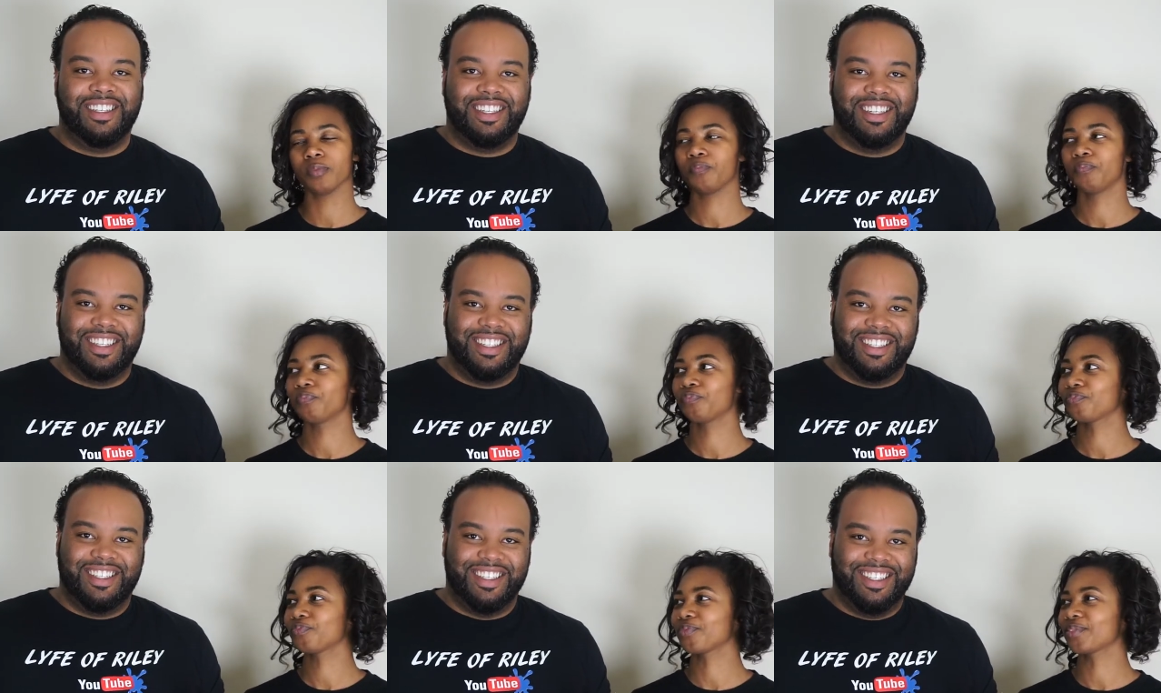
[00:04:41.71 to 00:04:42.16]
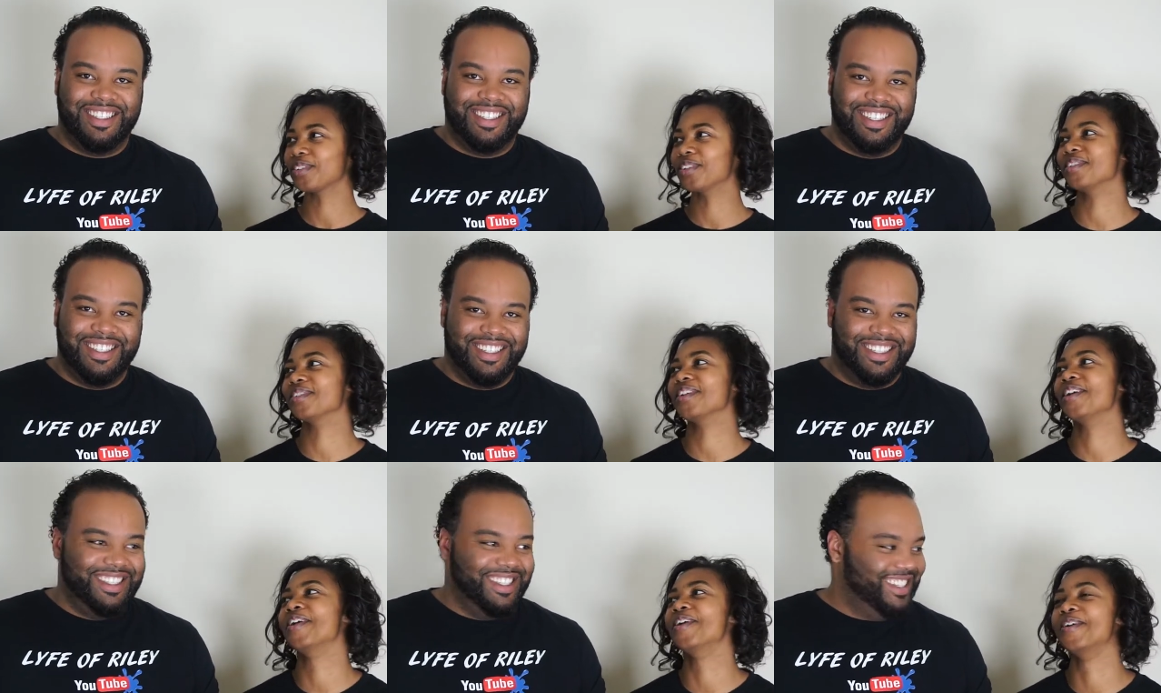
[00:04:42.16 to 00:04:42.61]

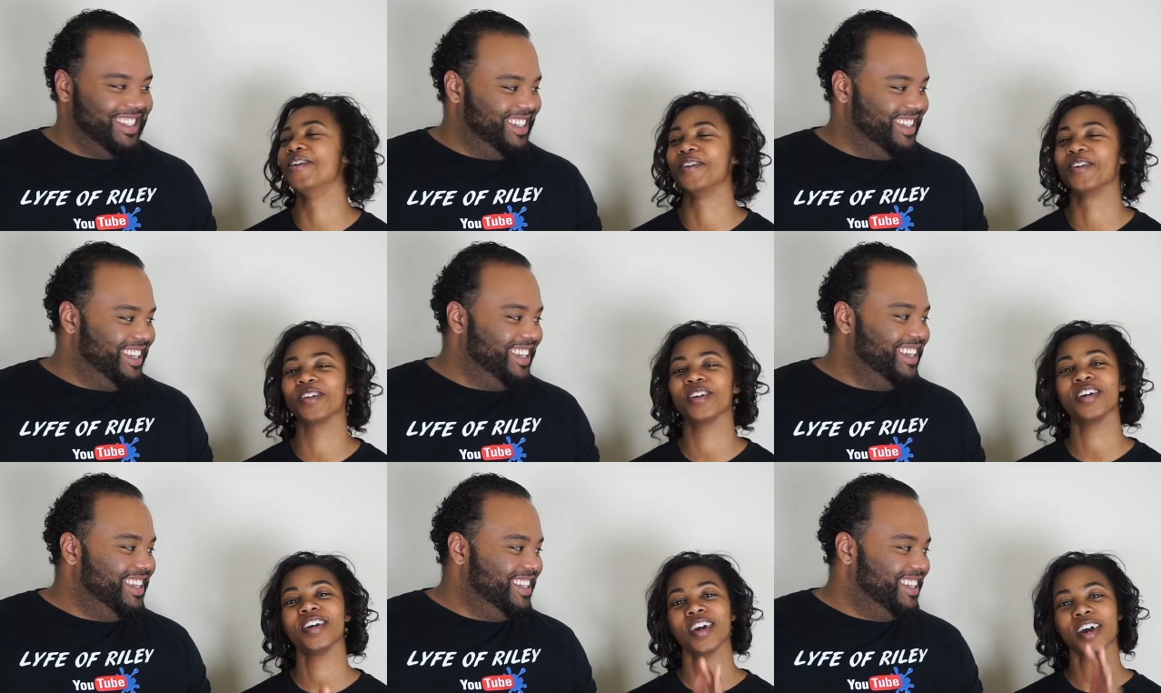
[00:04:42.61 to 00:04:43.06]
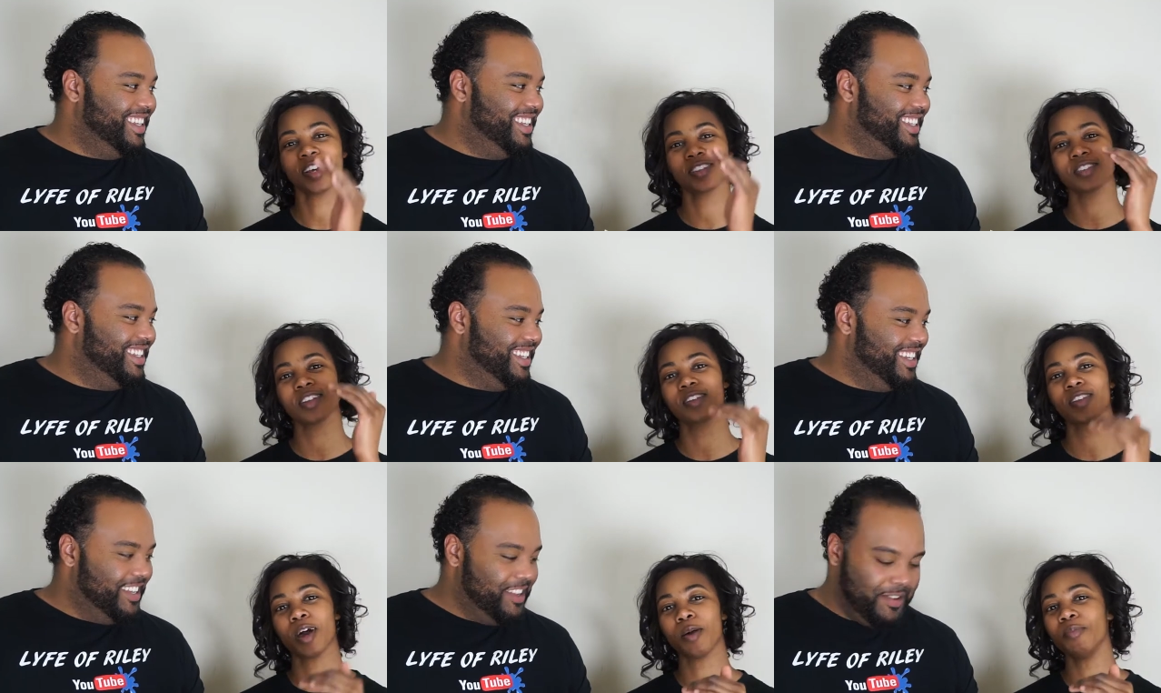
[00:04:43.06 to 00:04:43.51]
Speaker 1: it has a
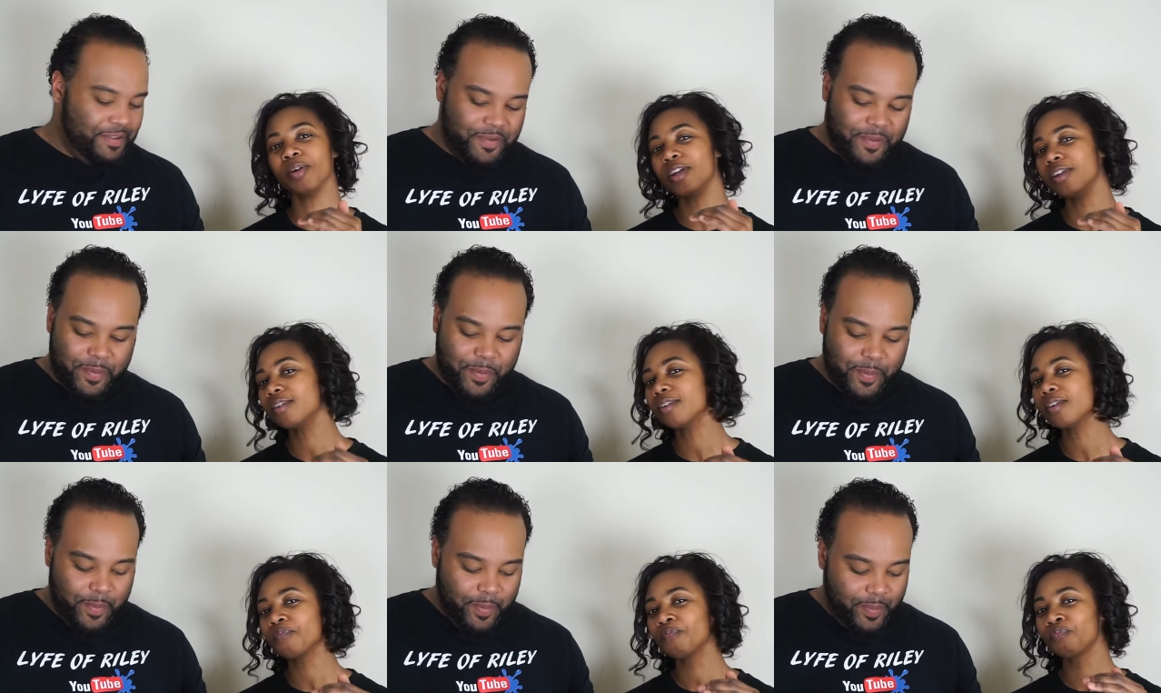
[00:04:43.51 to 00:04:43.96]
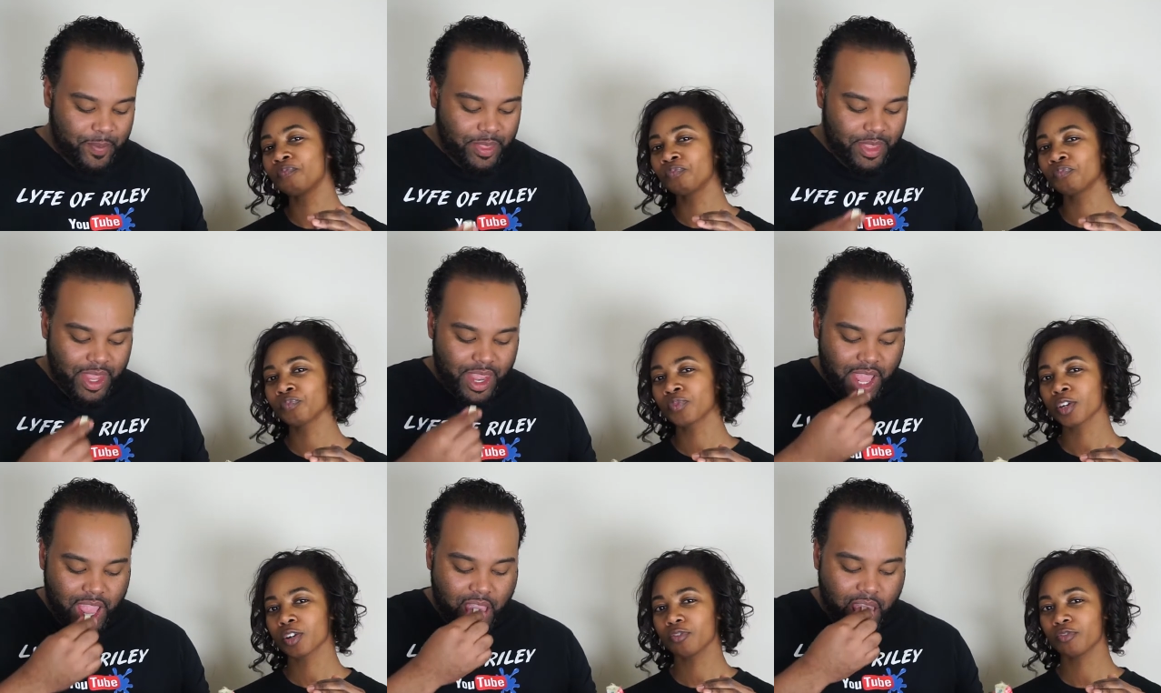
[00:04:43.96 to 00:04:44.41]
lemon
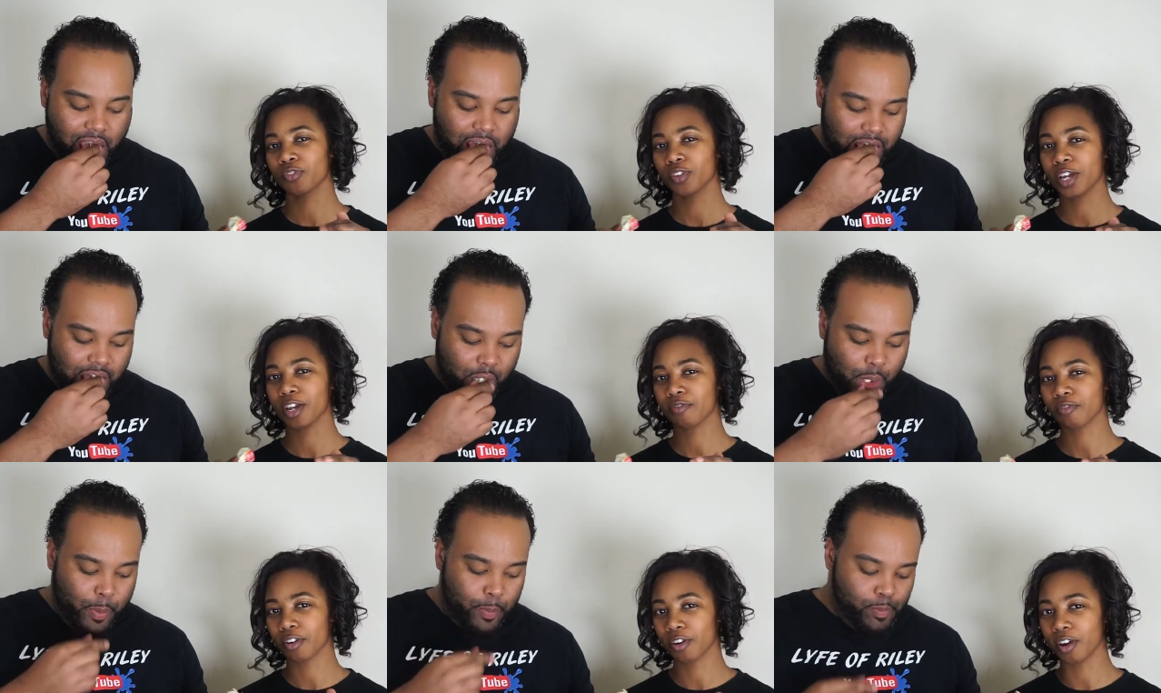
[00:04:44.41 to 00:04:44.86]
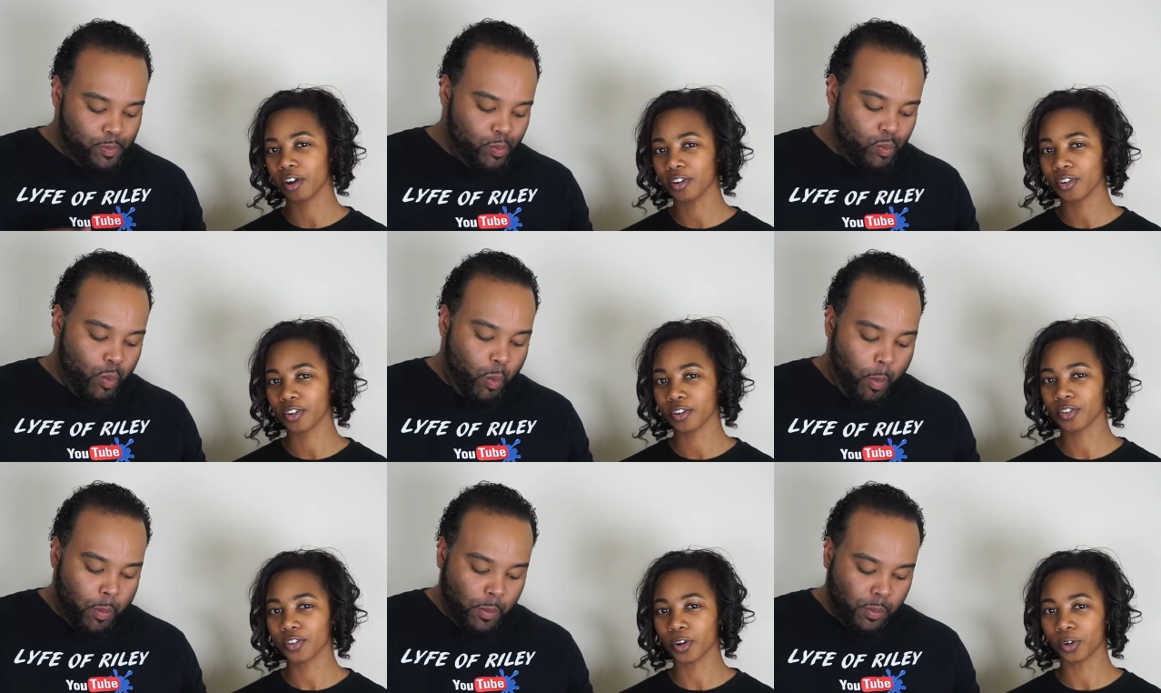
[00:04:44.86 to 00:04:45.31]
flavor
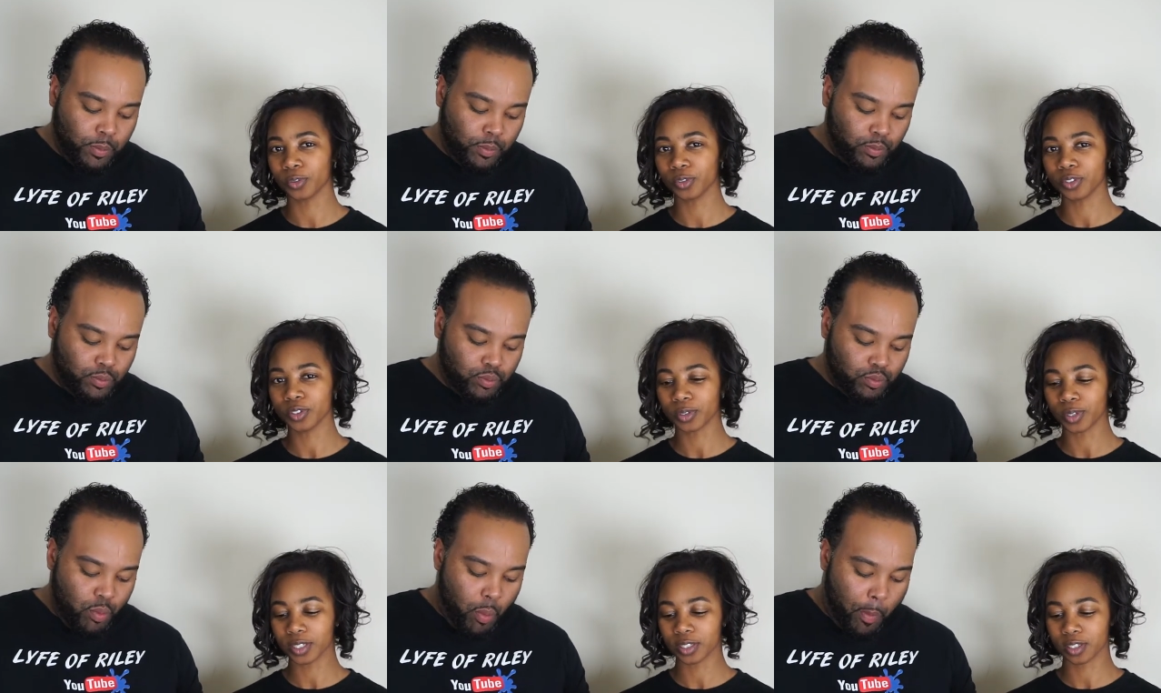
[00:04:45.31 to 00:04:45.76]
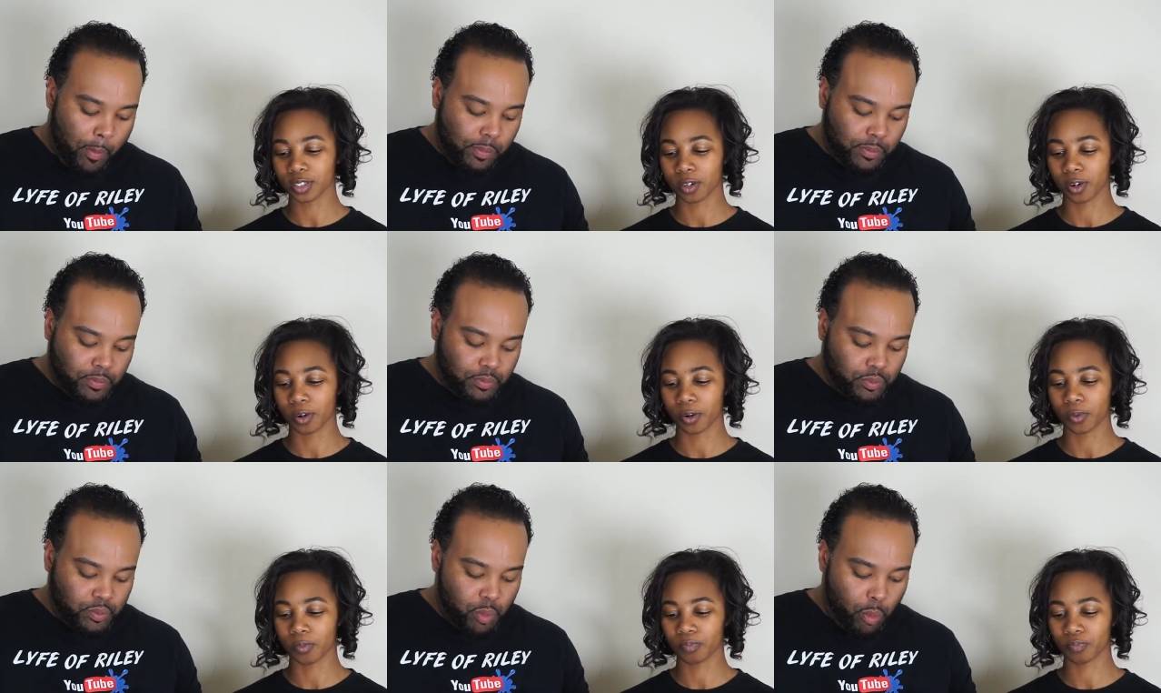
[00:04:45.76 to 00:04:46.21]
undertone to it, so